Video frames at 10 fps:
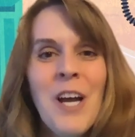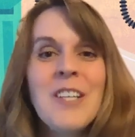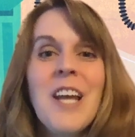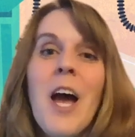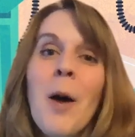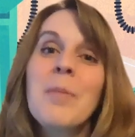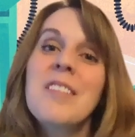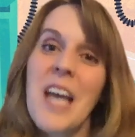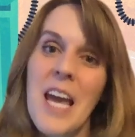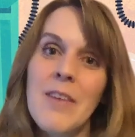to help
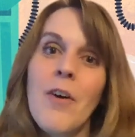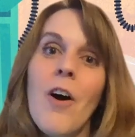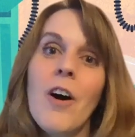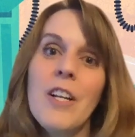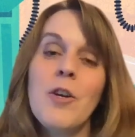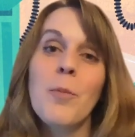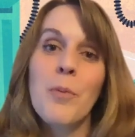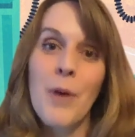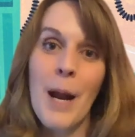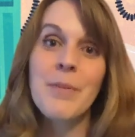save on your
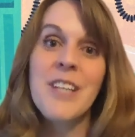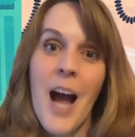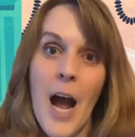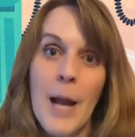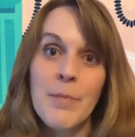prep time.